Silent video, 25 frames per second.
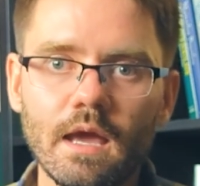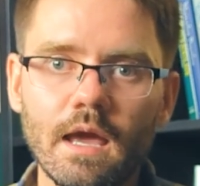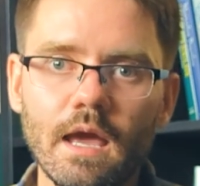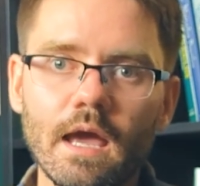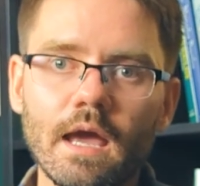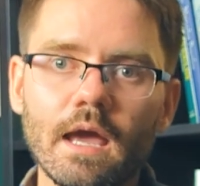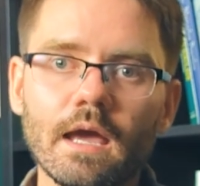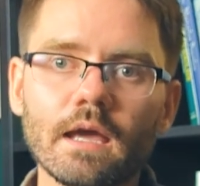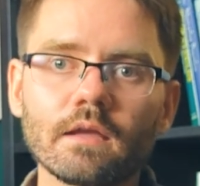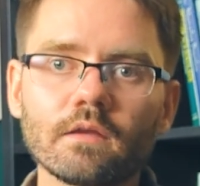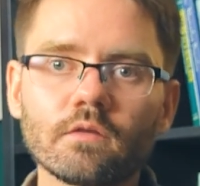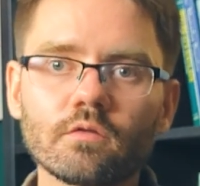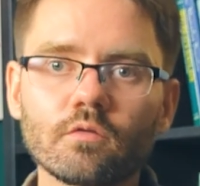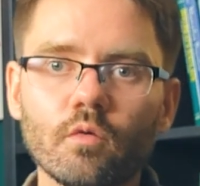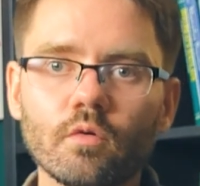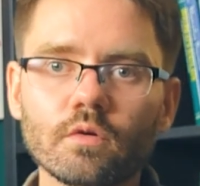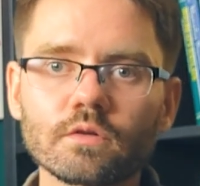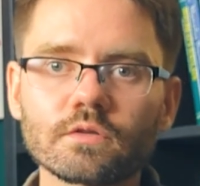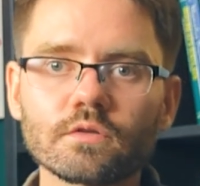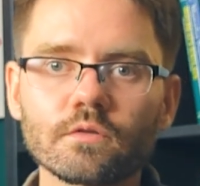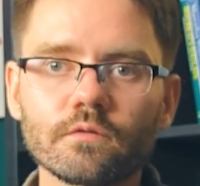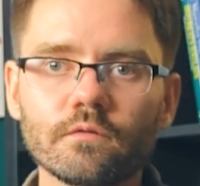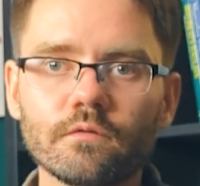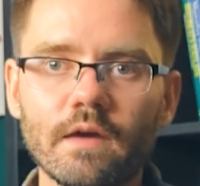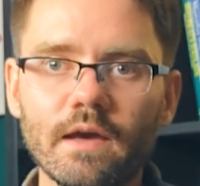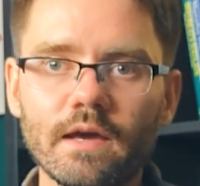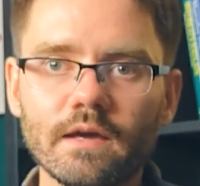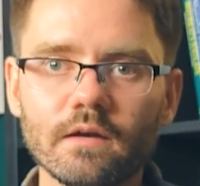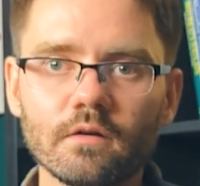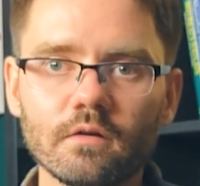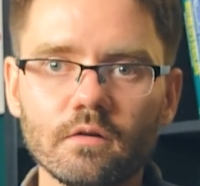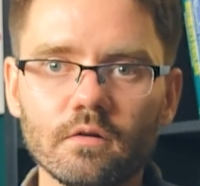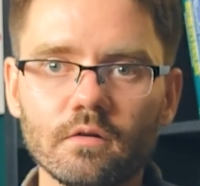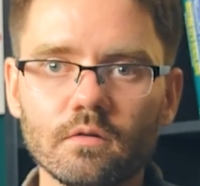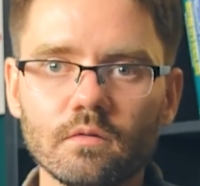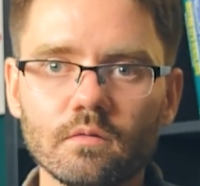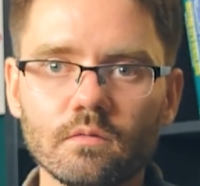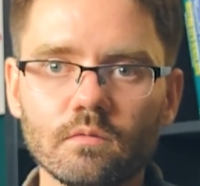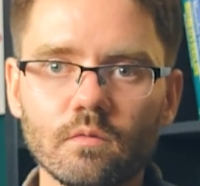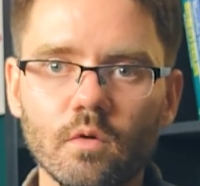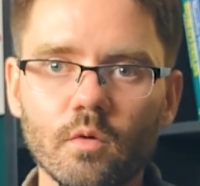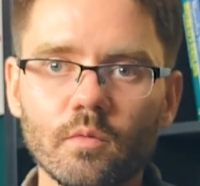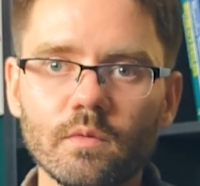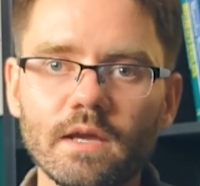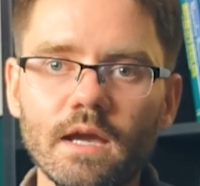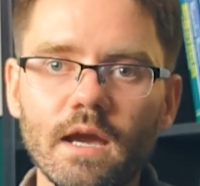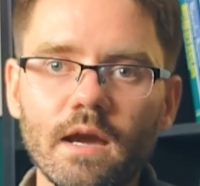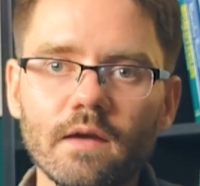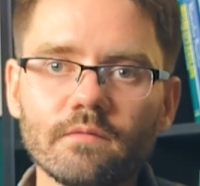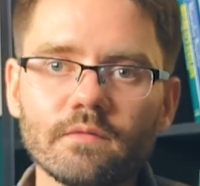and dorsal vagal, where
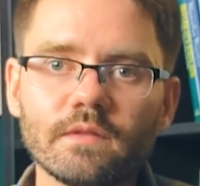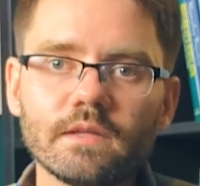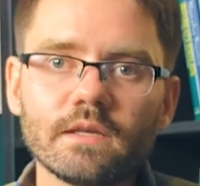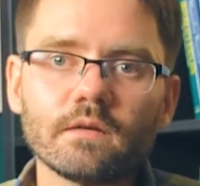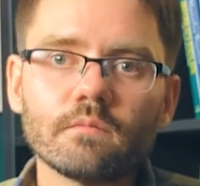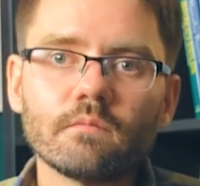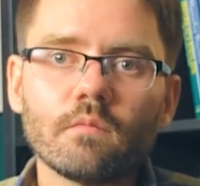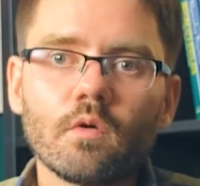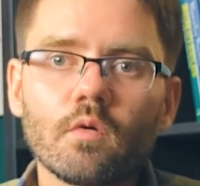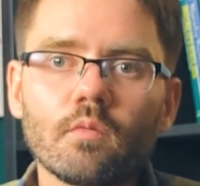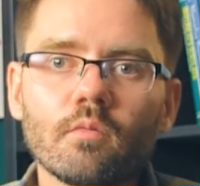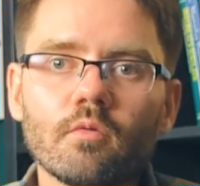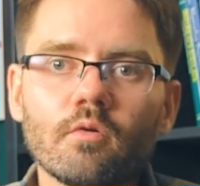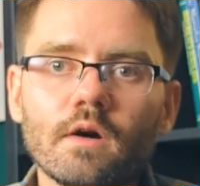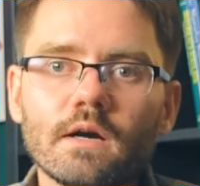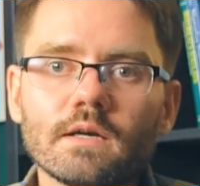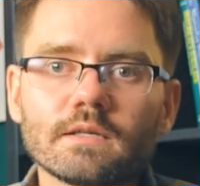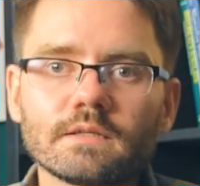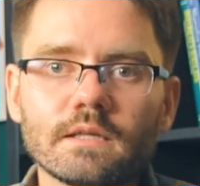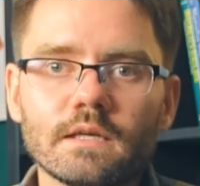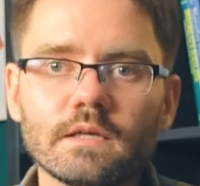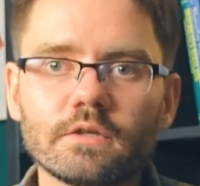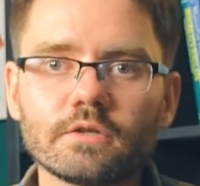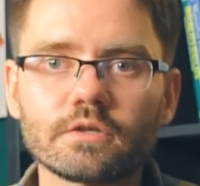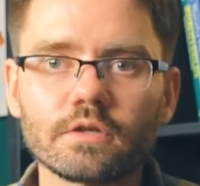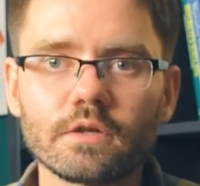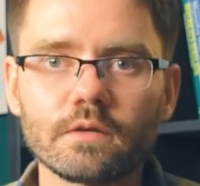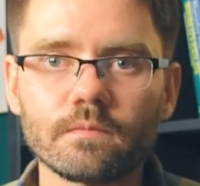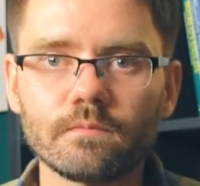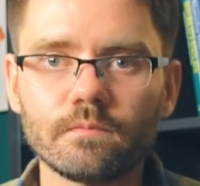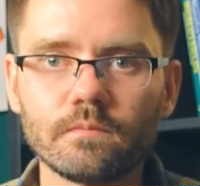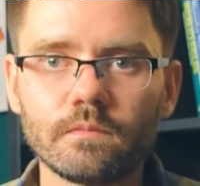we have the immobilization.